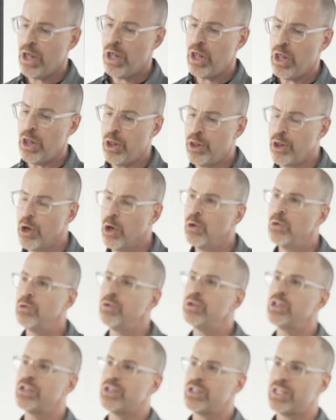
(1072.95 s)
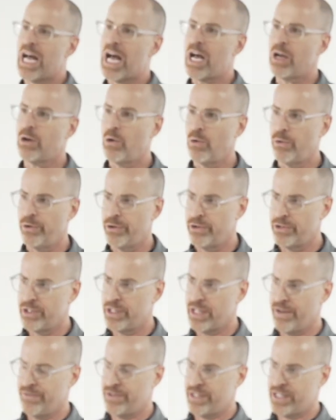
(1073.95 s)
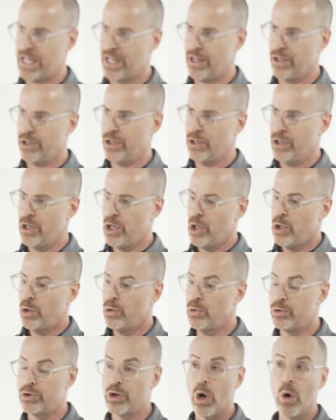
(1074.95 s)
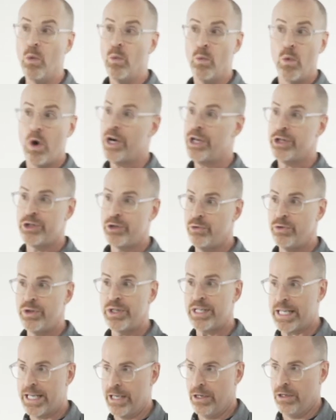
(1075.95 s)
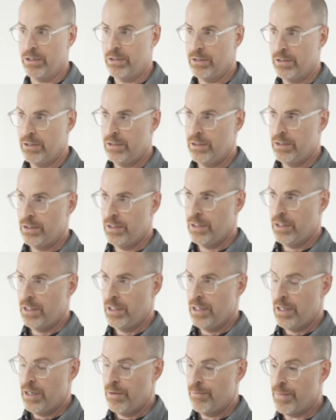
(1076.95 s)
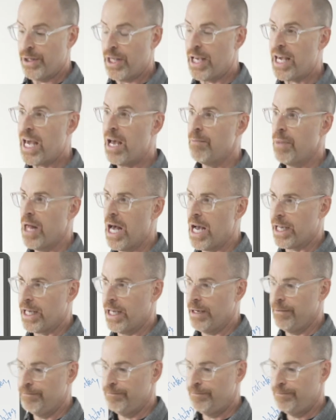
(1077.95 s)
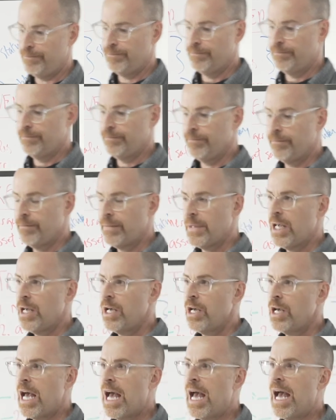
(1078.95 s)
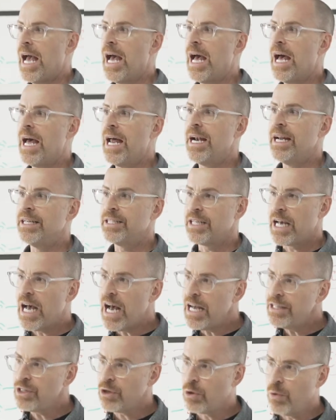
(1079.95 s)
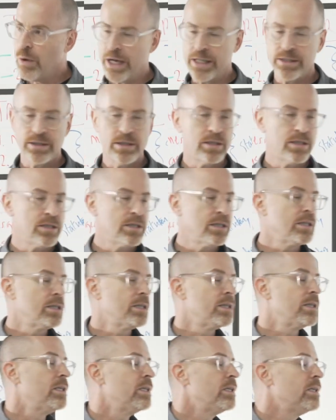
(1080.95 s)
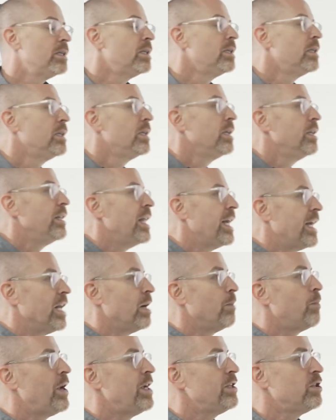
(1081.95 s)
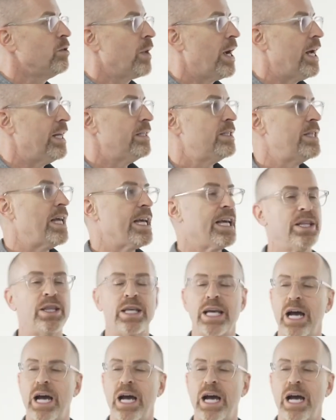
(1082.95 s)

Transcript: those stockholders of seller who don't want to do the deal, but they can't block it. And as a consequence, they get appraisal rights. They get the